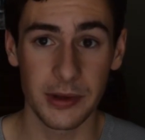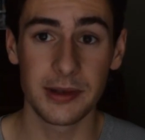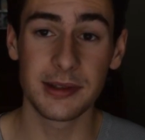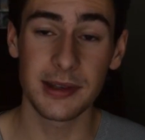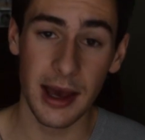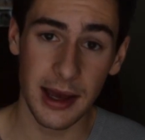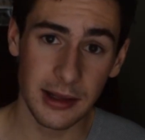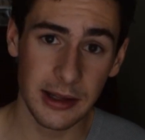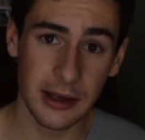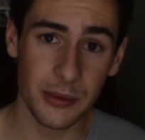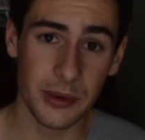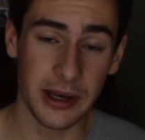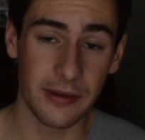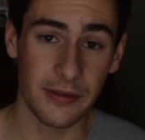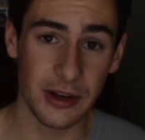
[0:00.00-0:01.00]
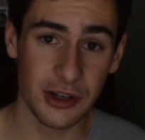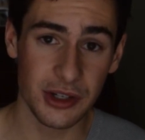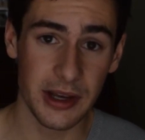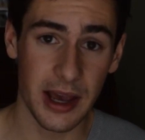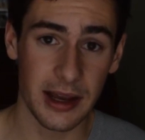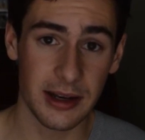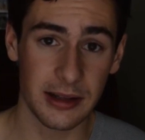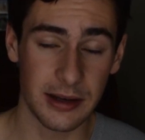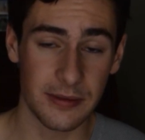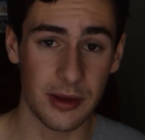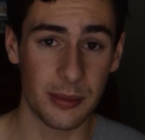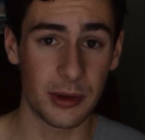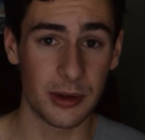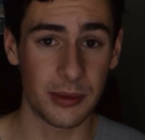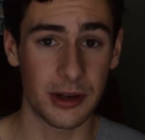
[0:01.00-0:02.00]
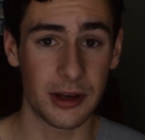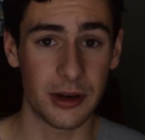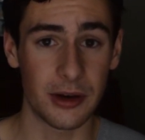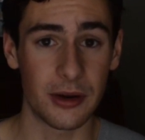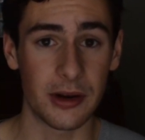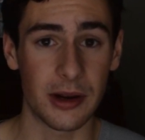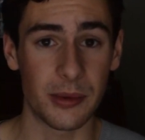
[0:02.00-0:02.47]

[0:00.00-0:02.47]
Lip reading: Sadly, we eventually had to leave the Blue Lagoon